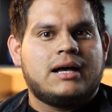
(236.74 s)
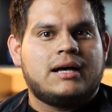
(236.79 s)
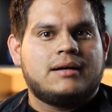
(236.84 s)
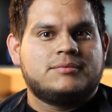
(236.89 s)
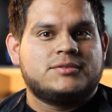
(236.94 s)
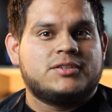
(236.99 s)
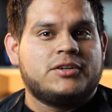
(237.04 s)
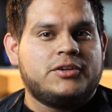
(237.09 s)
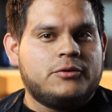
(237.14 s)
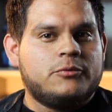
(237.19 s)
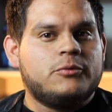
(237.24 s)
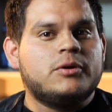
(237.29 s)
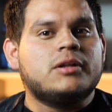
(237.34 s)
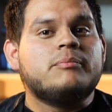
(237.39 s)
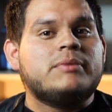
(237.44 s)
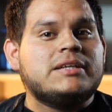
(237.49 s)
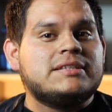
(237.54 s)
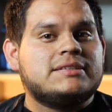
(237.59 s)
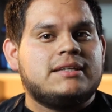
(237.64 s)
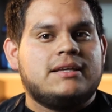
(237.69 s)
So you will
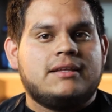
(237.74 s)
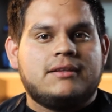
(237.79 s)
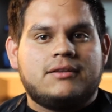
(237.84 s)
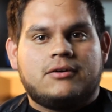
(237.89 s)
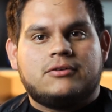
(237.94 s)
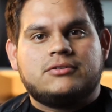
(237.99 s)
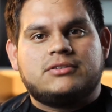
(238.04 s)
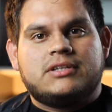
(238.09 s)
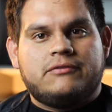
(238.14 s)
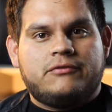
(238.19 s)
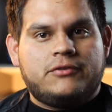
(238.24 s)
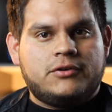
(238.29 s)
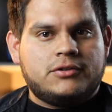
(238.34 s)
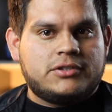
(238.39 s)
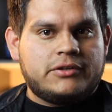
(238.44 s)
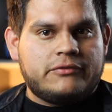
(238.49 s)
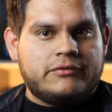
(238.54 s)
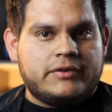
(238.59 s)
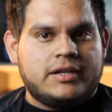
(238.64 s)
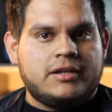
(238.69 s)
be seeing those in
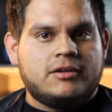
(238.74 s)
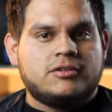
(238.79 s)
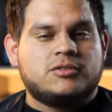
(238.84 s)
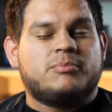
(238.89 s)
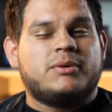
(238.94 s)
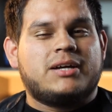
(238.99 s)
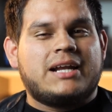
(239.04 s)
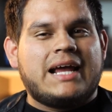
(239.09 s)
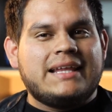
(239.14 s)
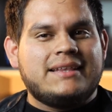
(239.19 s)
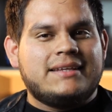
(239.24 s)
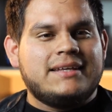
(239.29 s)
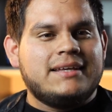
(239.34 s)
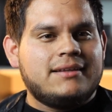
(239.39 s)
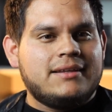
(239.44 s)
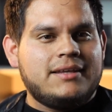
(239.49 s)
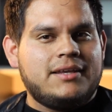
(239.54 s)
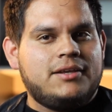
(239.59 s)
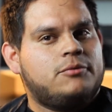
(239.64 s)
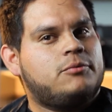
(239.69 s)
future videos, but
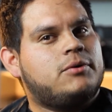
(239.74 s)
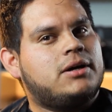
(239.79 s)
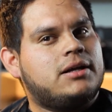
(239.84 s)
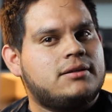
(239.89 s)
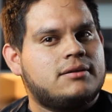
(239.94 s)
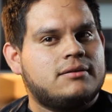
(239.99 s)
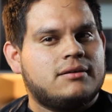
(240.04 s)
ideally you want